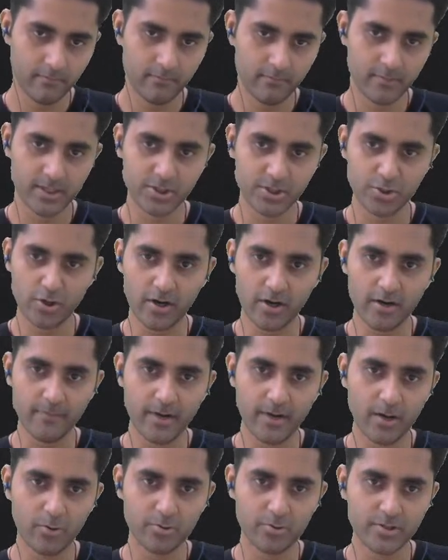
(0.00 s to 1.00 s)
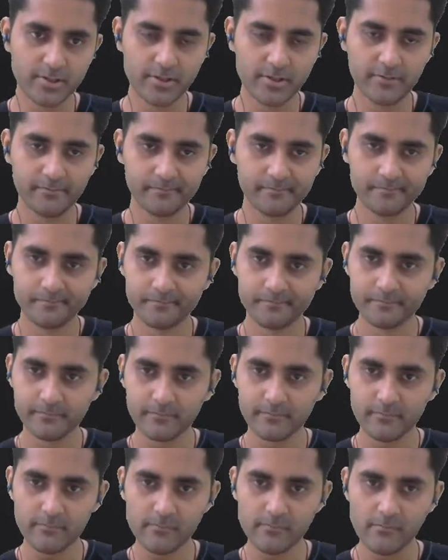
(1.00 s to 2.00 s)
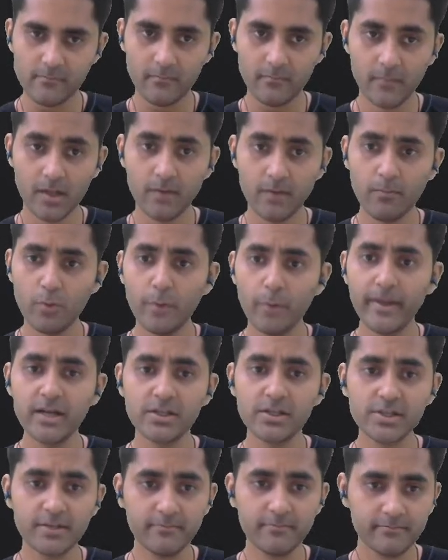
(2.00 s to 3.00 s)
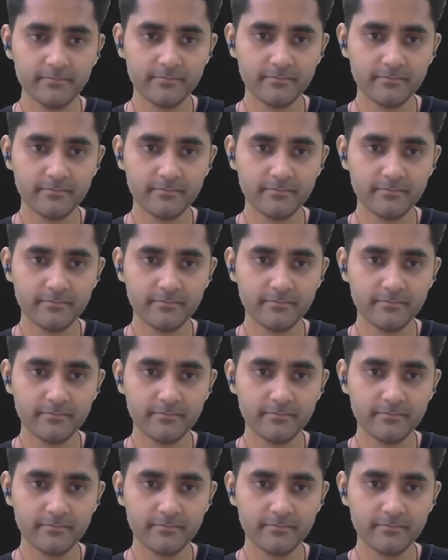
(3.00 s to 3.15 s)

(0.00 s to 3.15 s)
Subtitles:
let's talk about momentum.